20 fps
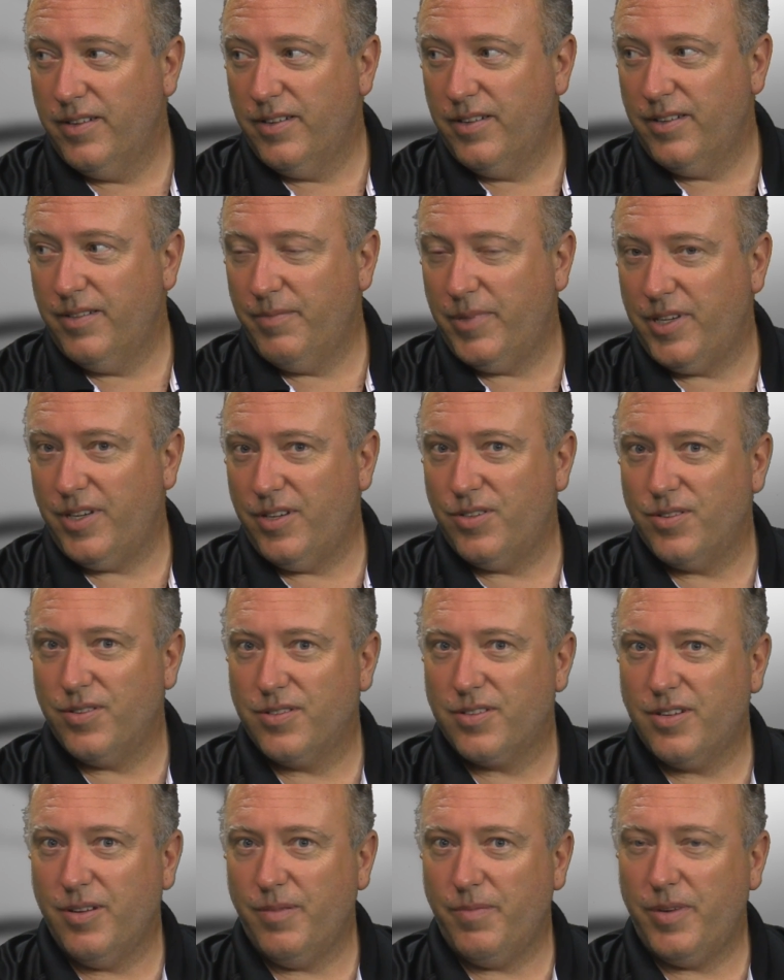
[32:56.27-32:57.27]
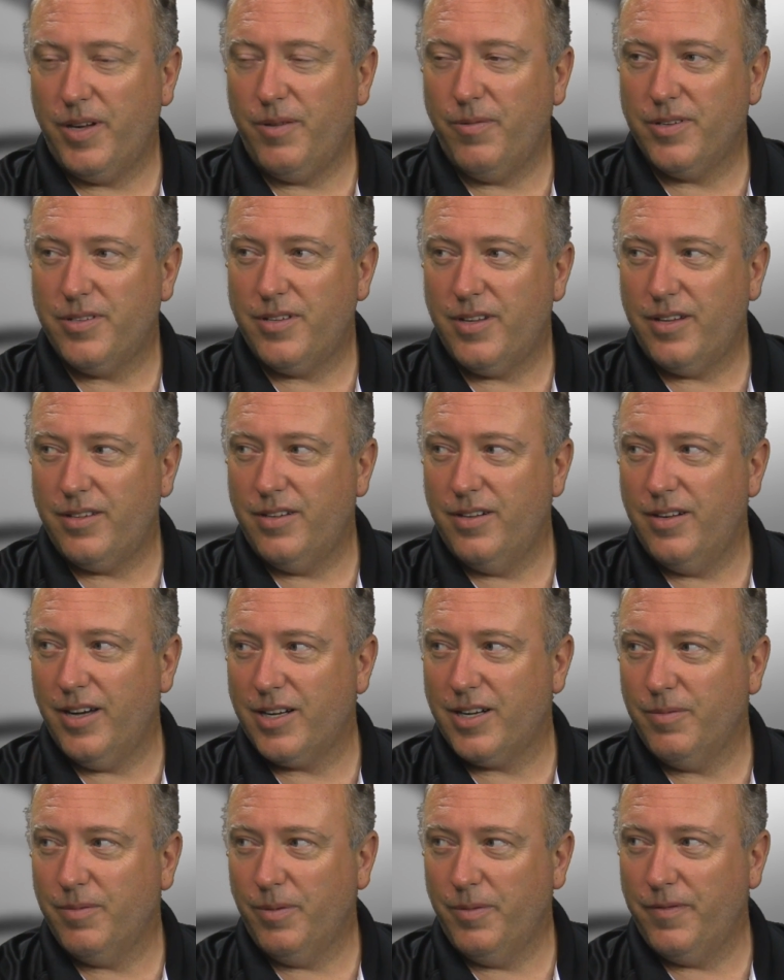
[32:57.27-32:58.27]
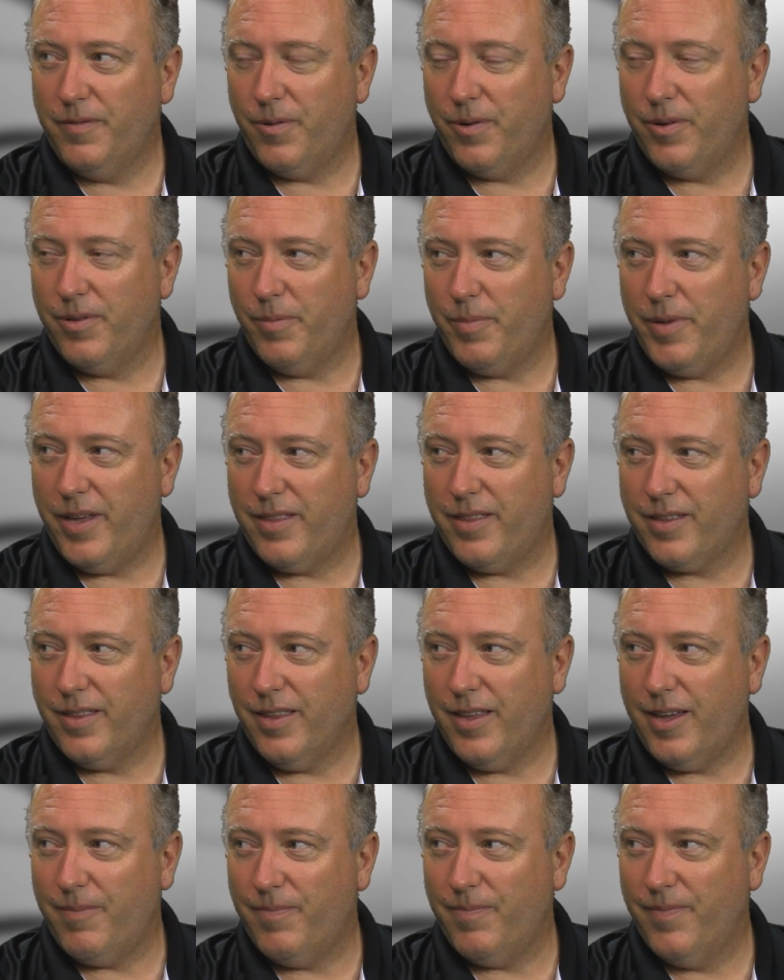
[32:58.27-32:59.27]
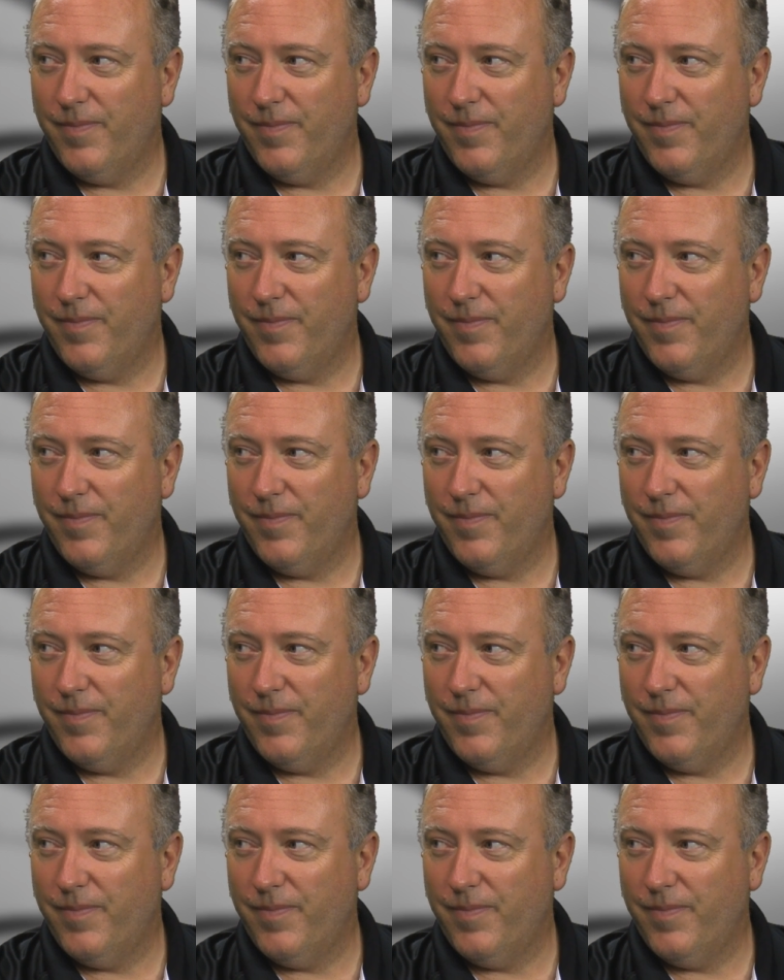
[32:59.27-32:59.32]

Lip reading: But the insurance company wants that deductible before they'll pay the claim.